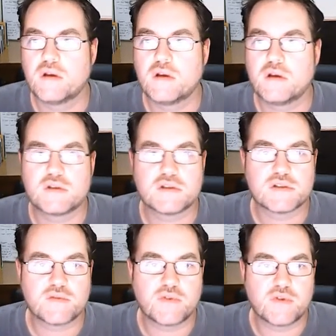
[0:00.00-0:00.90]
Let's
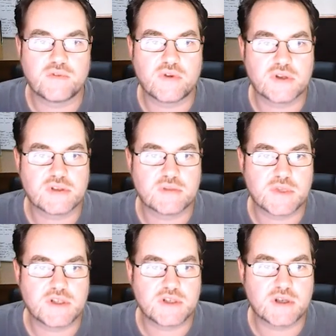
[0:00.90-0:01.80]
see if we can find out some
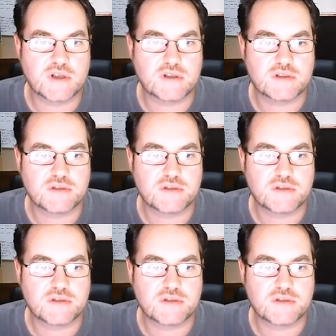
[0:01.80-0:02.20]
details.